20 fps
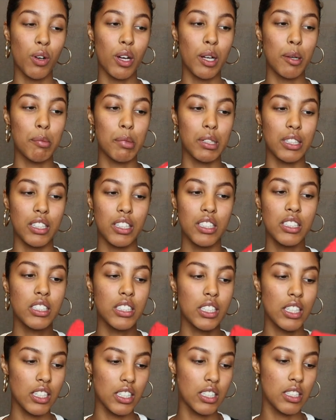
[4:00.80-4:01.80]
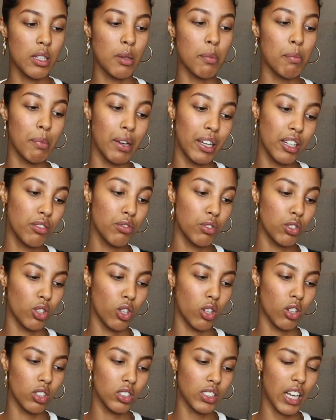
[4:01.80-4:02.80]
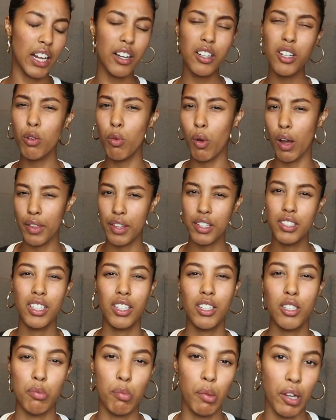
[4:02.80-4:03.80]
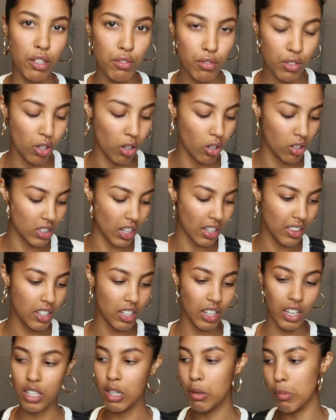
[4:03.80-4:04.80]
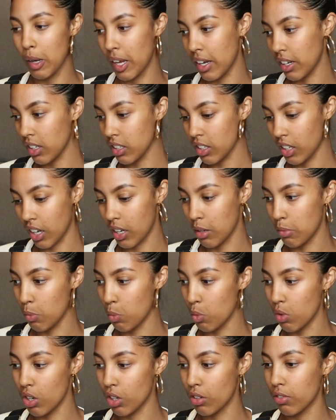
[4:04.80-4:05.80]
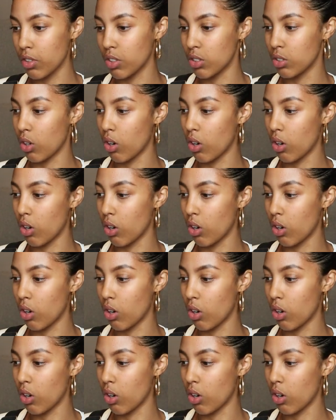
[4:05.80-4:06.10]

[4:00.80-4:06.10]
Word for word: one, but this is made for dogs. I don't know why they say it's made for dogs. I think any blanket can work for a